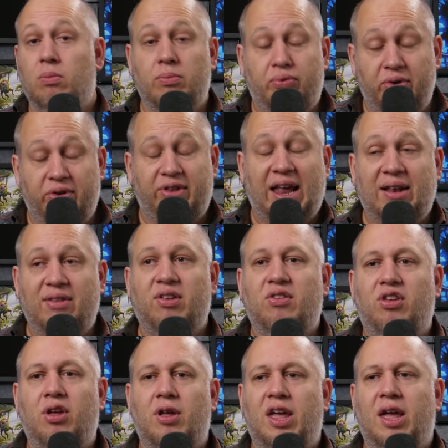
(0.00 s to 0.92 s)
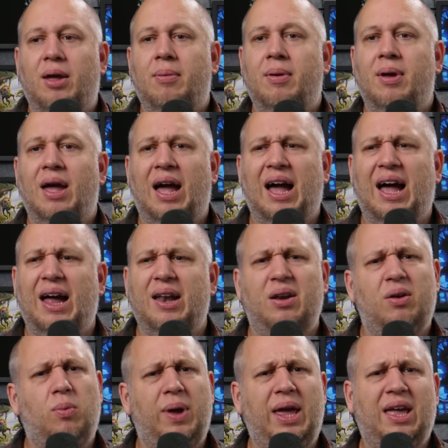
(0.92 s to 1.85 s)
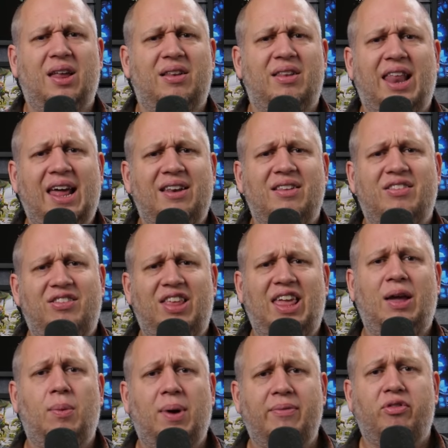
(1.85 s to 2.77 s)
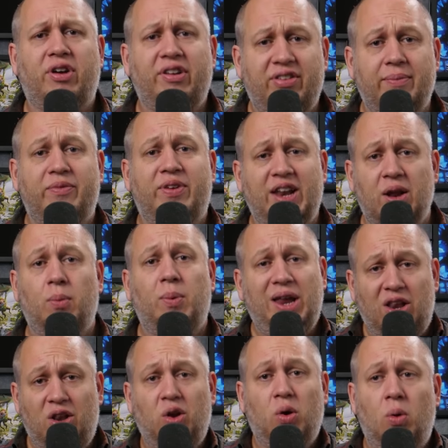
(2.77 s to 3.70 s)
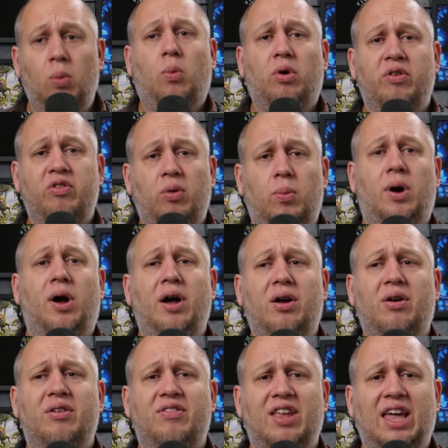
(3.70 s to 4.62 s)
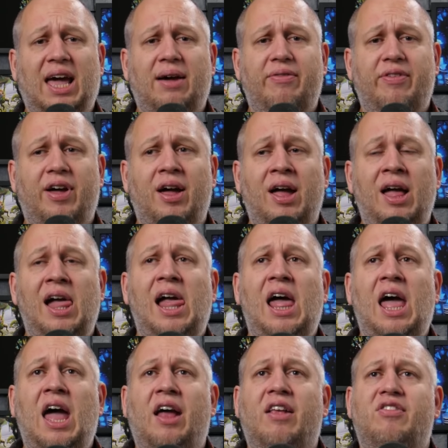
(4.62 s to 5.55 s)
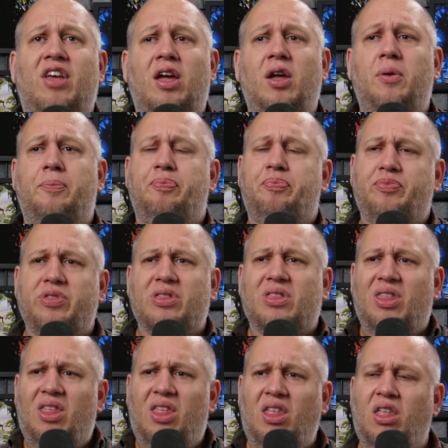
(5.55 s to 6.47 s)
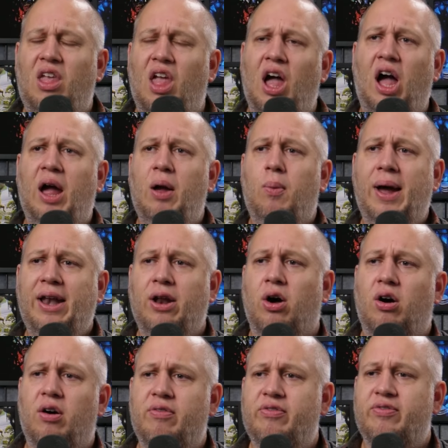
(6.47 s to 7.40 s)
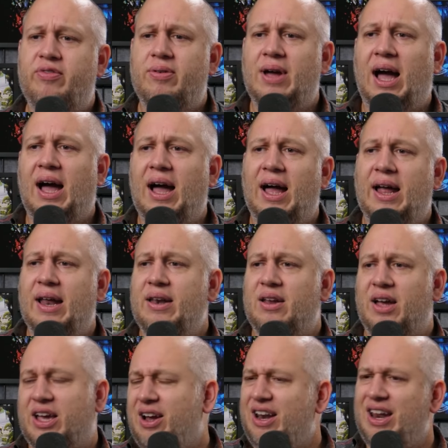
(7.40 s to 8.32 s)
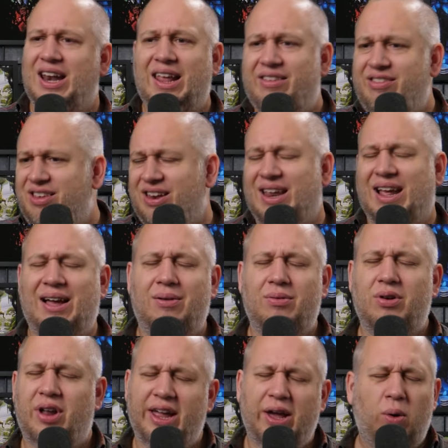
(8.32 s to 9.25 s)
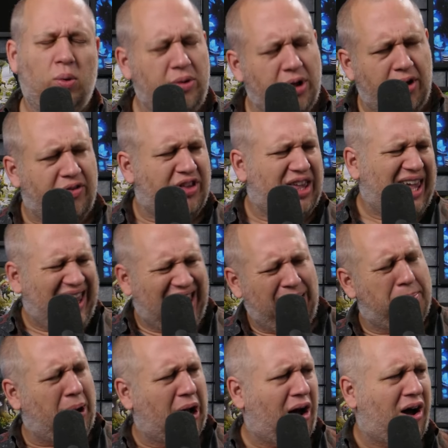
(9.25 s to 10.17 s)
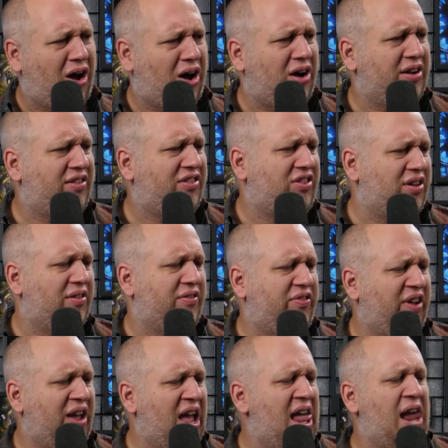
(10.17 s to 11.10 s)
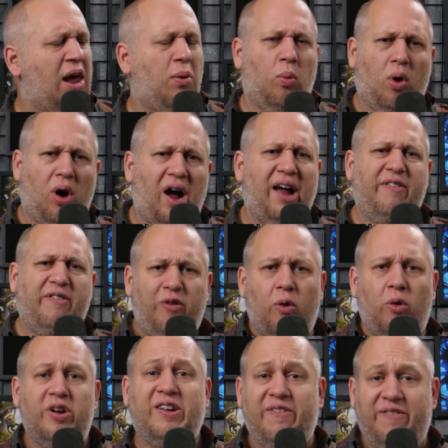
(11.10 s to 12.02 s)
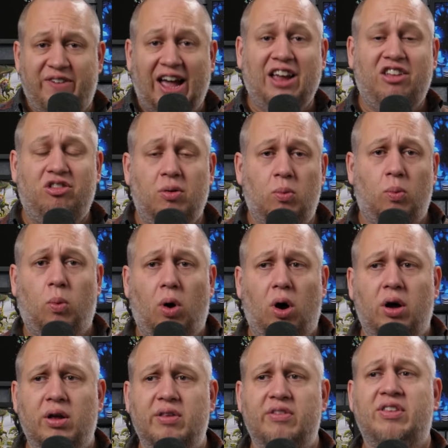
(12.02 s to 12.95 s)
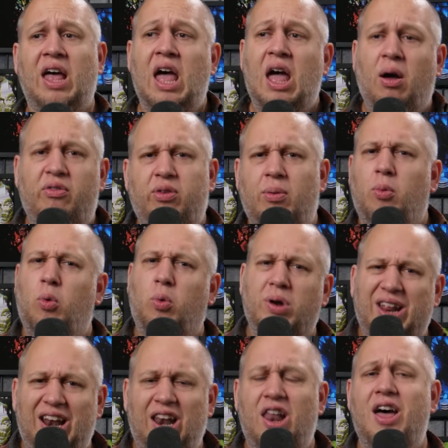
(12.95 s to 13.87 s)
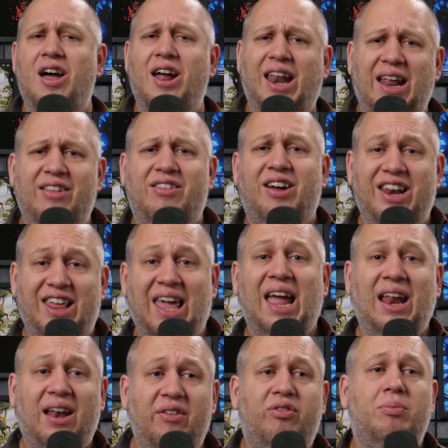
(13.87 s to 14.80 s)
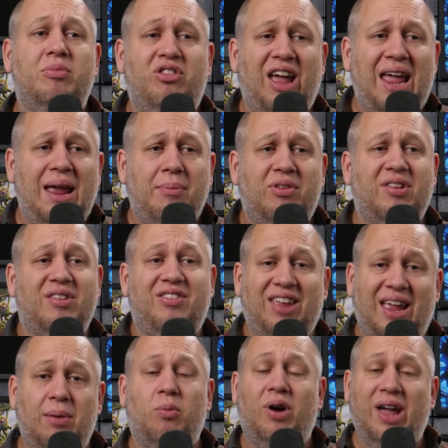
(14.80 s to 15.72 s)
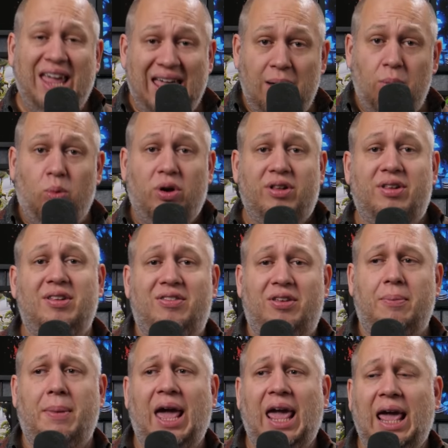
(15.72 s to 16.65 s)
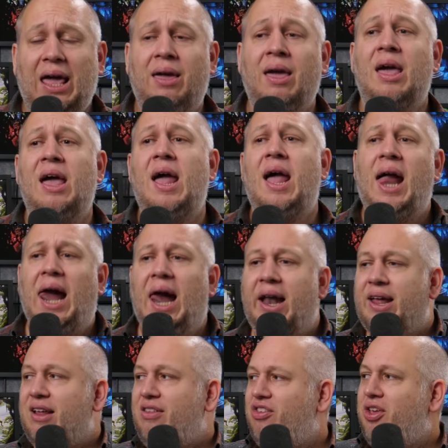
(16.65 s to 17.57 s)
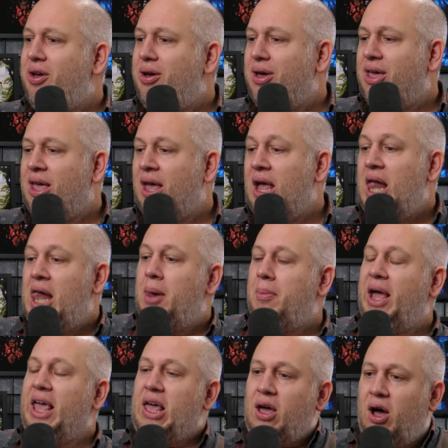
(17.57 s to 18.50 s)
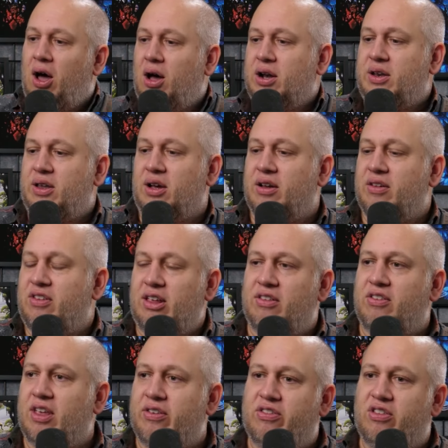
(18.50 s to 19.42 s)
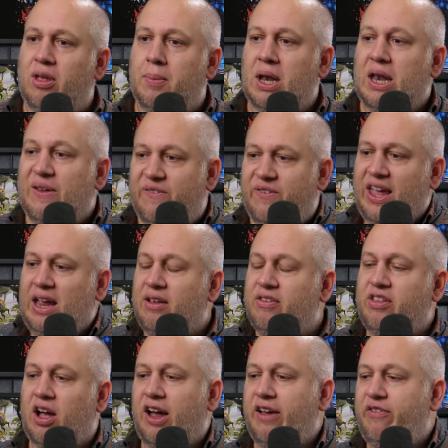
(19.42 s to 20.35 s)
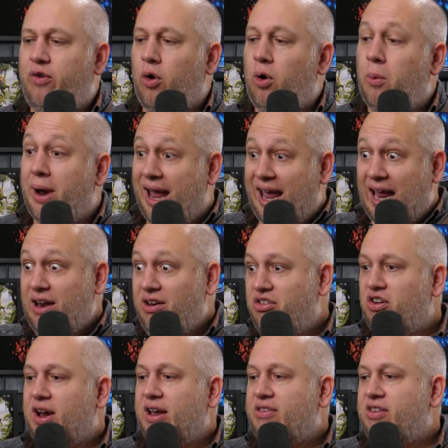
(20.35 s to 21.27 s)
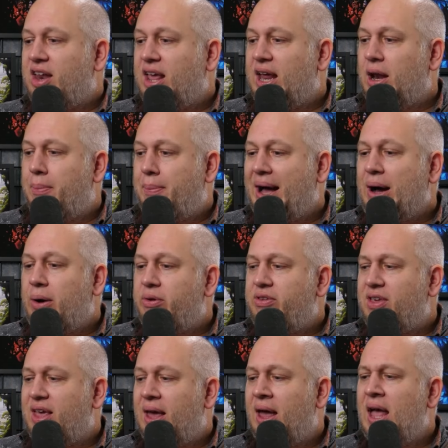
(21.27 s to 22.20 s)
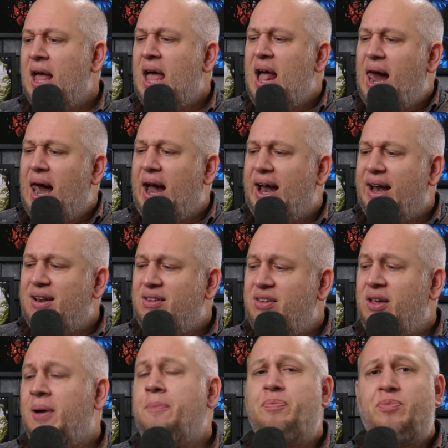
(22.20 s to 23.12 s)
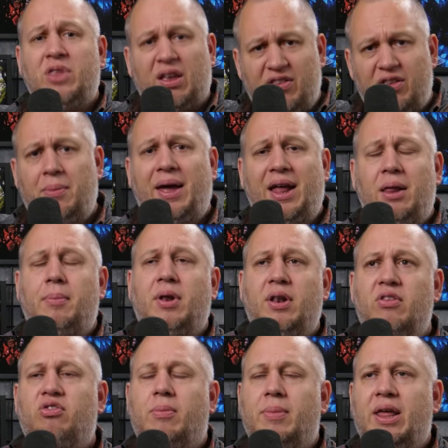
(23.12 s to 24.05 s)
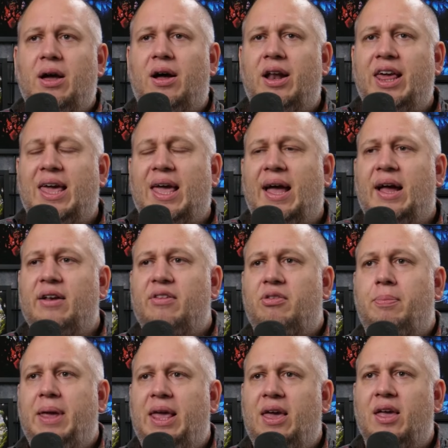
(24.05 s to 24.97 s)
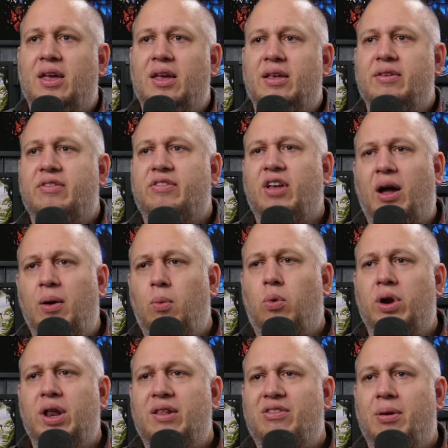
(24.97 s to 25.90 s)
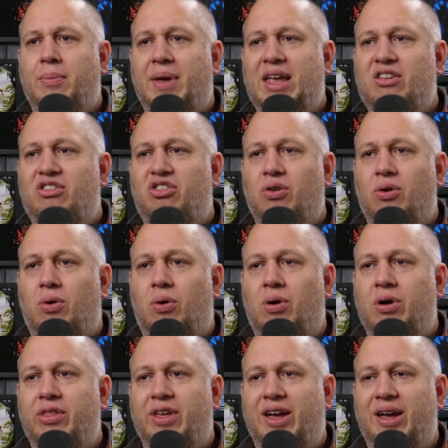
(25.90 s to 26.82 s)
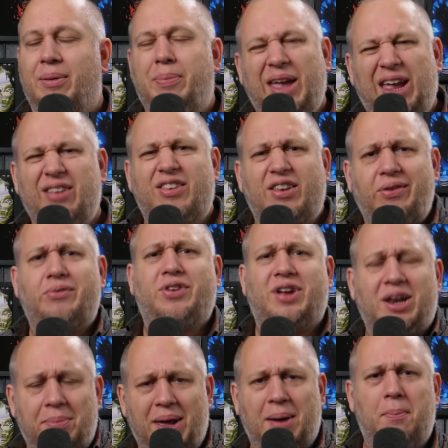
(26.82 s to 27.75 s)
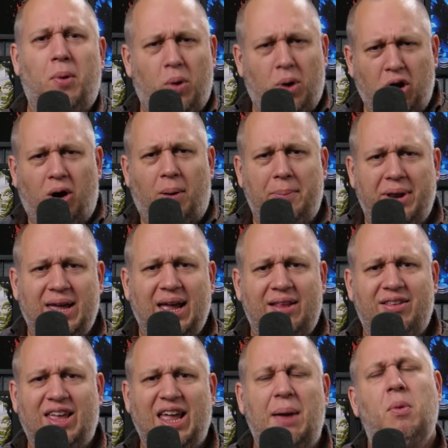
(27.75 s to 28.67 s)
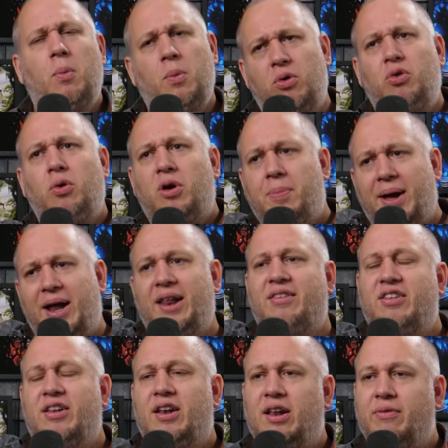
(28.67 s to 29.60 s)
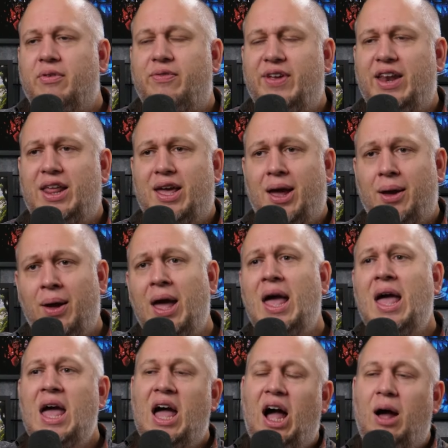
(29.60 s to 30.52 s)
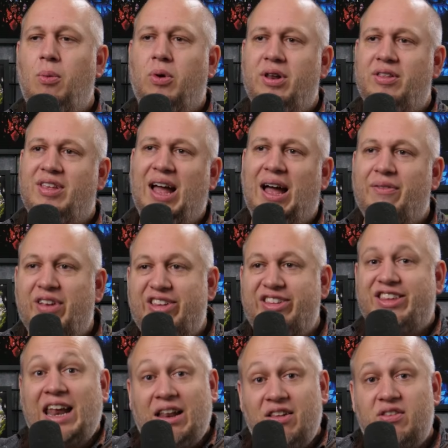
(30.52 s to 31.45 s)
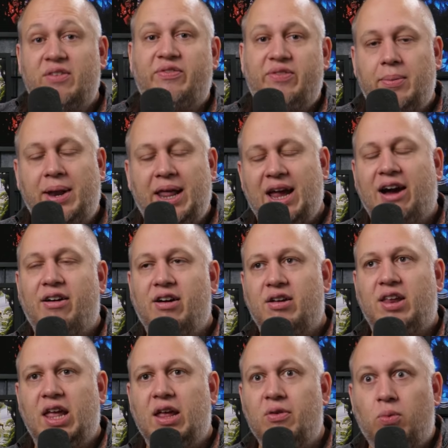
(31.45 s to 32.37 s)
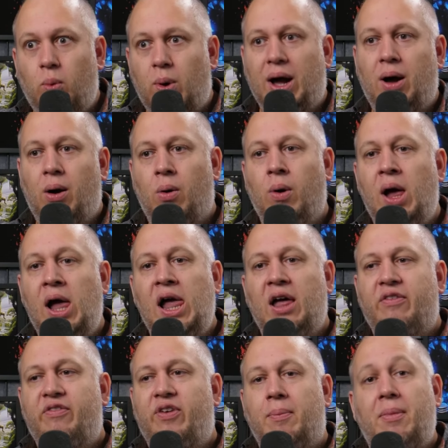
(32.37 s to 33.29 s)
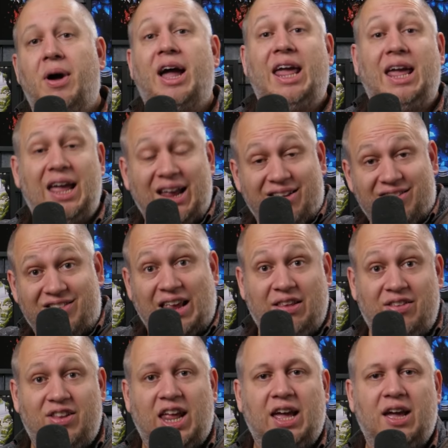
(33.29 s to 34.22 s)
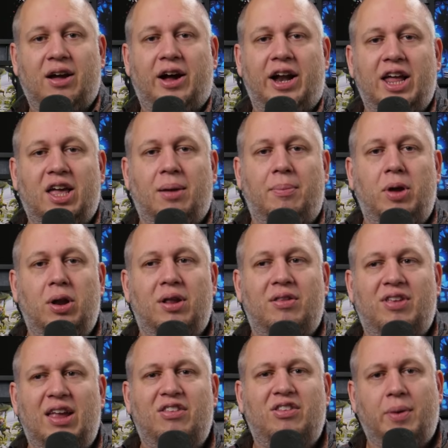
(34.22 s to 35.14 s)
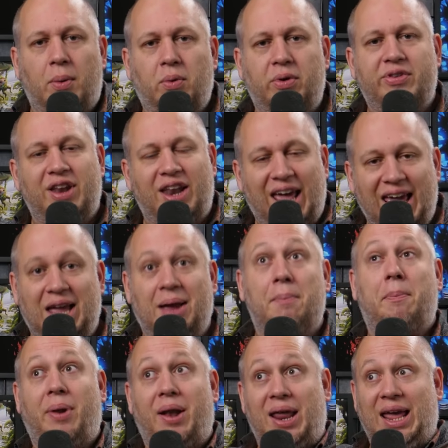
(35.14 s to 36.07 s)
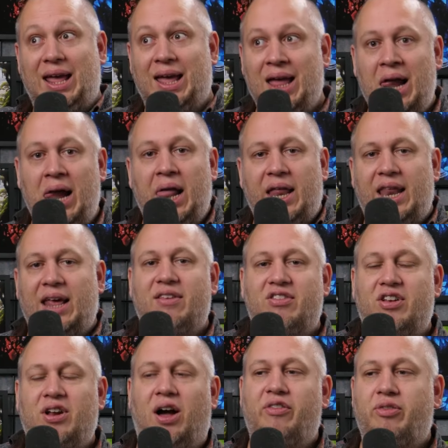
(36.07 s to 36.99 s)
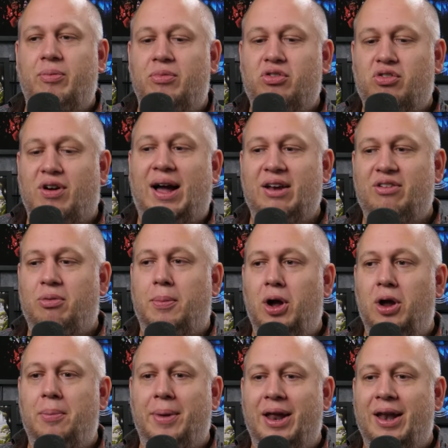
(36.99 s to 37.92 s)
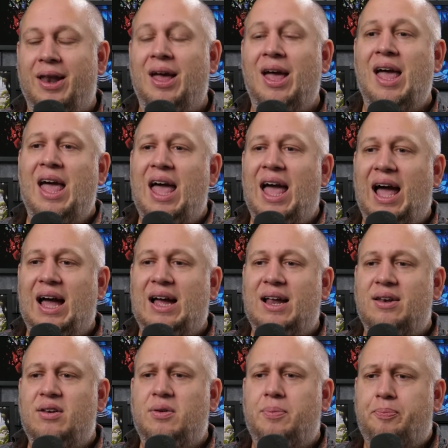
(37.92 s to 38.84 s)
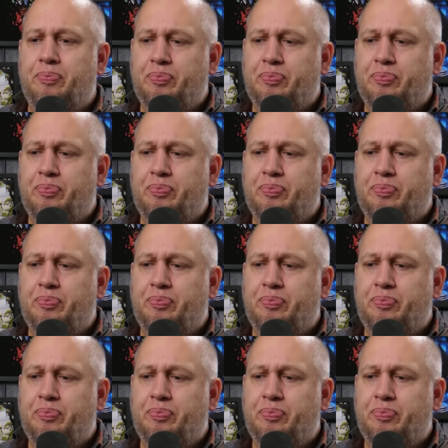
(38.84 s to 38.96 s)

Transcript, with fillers: present it to you and we can then see whether it's something that we do want to work on together. So I went off and I kind of listed down like all those key parts of what I thought defection was from all the learnings I'd gained from James and seeing what he wanted to make. And I took my card dancing system and the things that I thought were interesting about it and some elements from the Isle of Cats because I wanted to make sure that because this was going to be a more complicated game, and we'll talk about this in another video, I wanted to have a sense of familiarity as well for my existing kind of community. So it wasn't a complete let's start from scratch a moment. And